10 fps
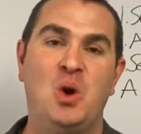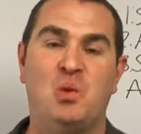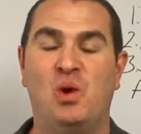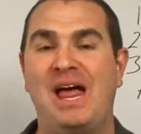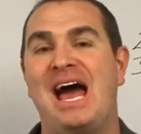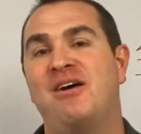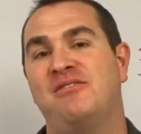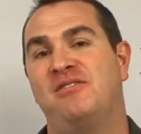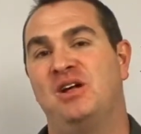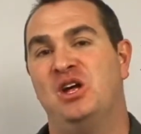We'll
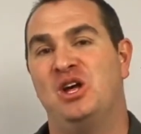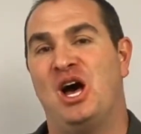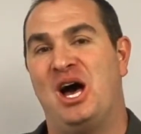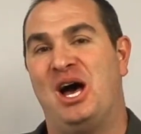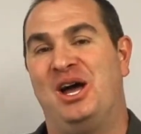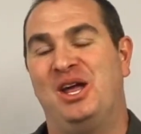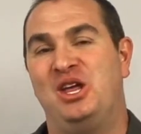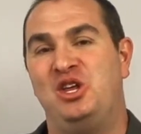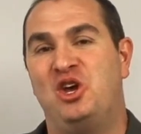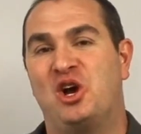have
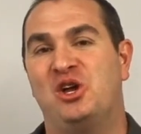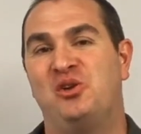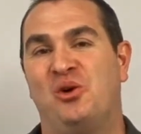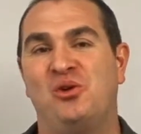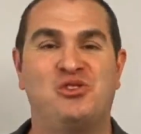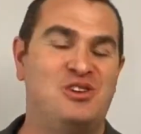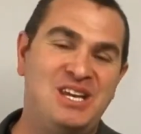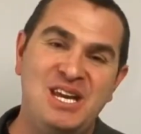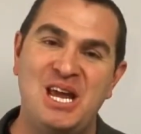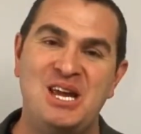young adults or
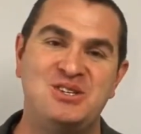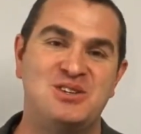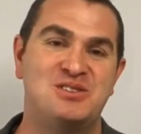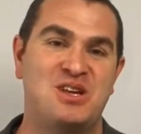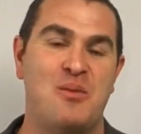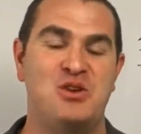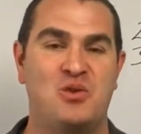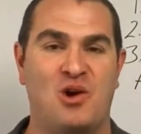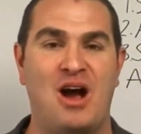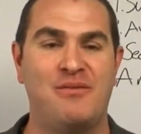teenagers come
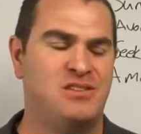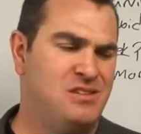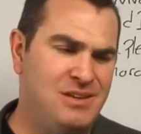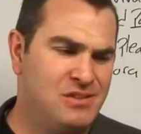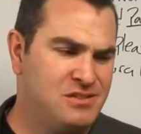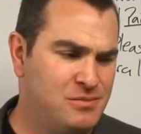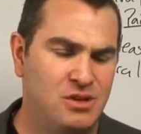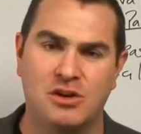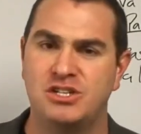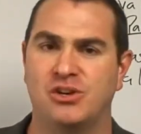into our office, and even some
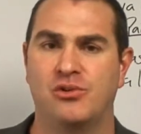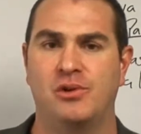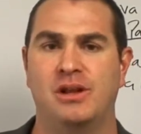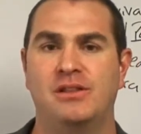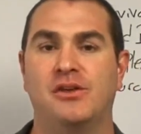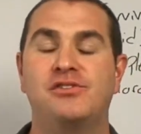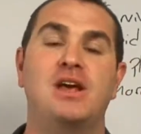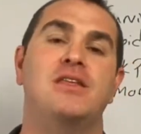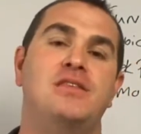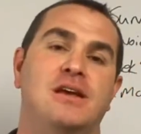young children, and they'll
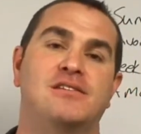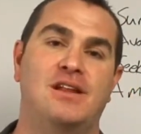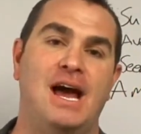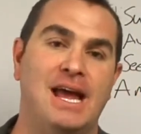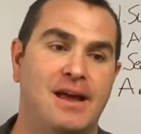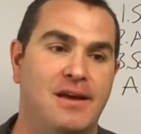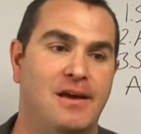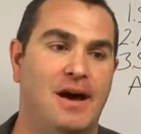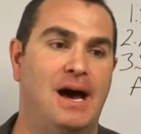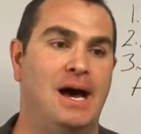say things like,
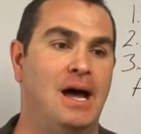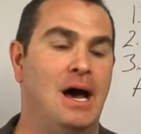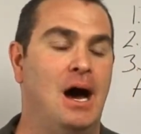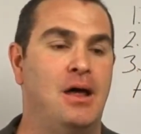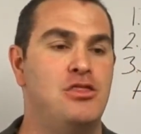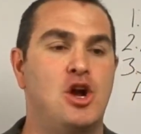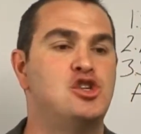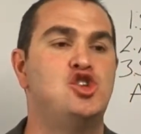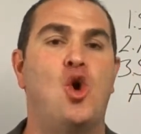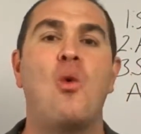
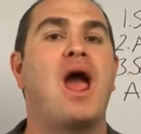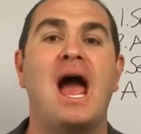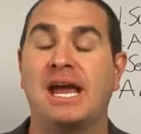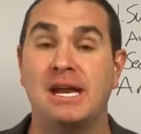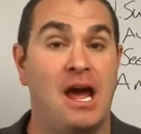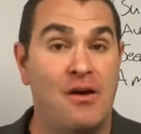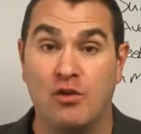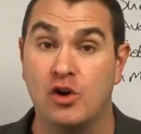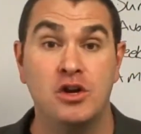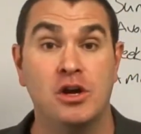there's no way I can
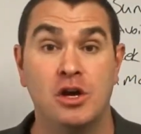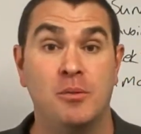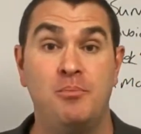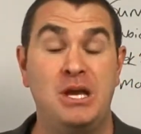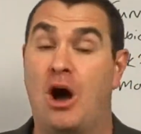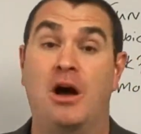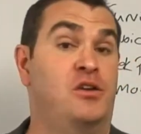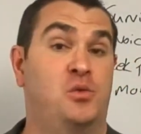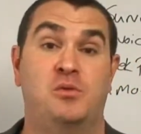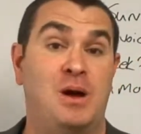ever be
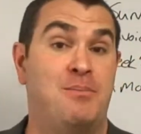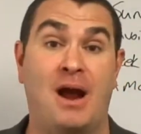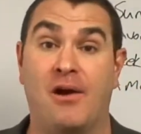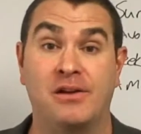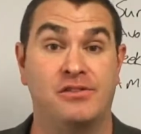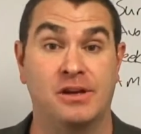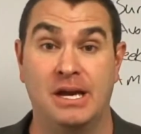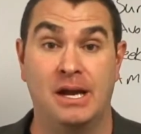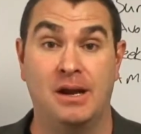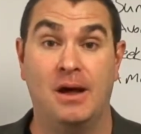honest with my parents
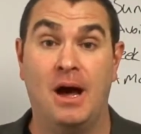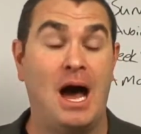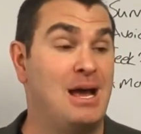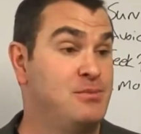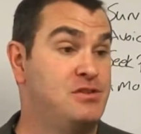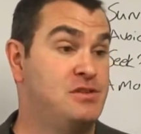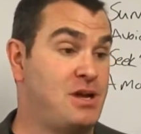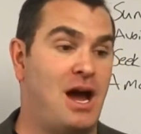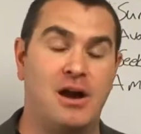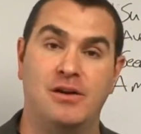again. I'm
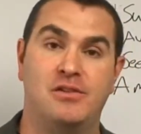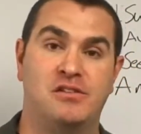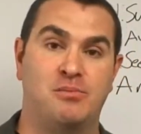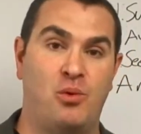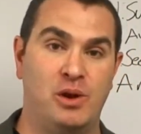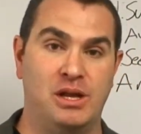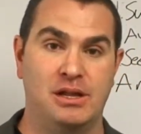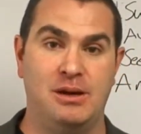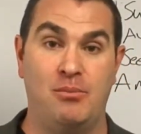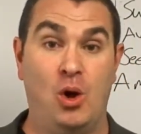tired of disappointing
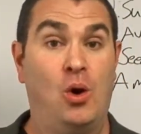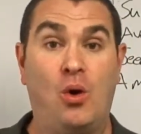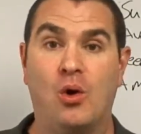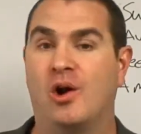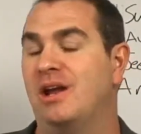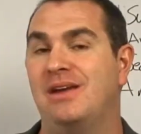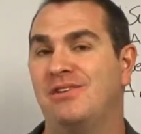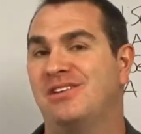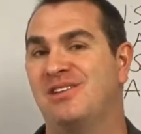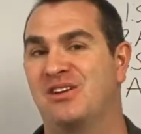them. Or
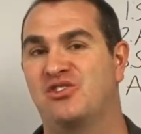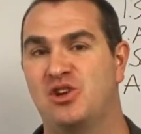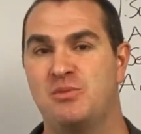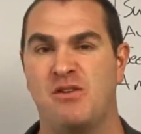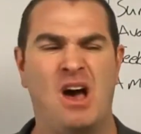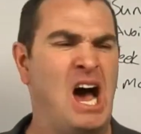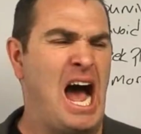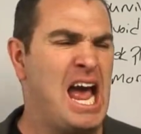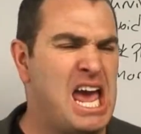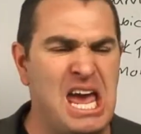even to the extreme of,
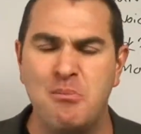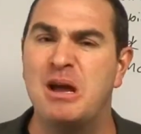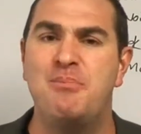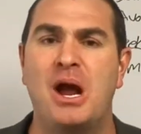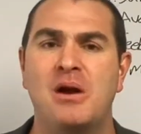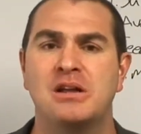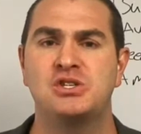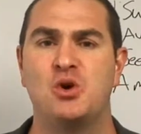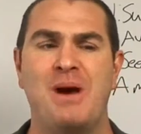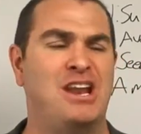I hate my parents
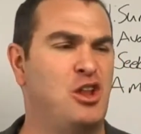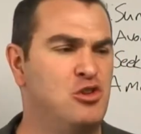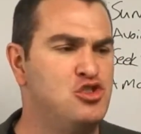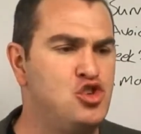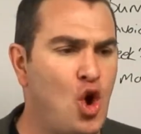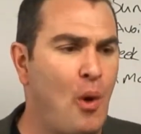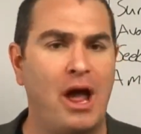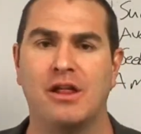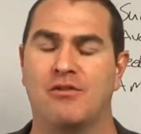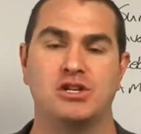so bad that there's no way
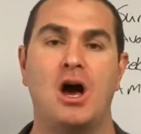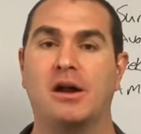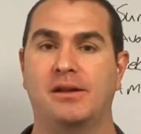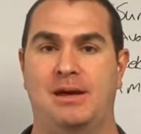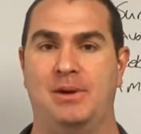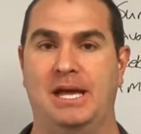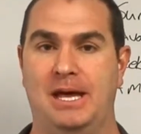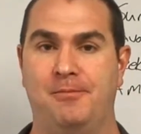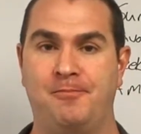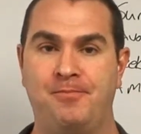I'll ever talk to them again.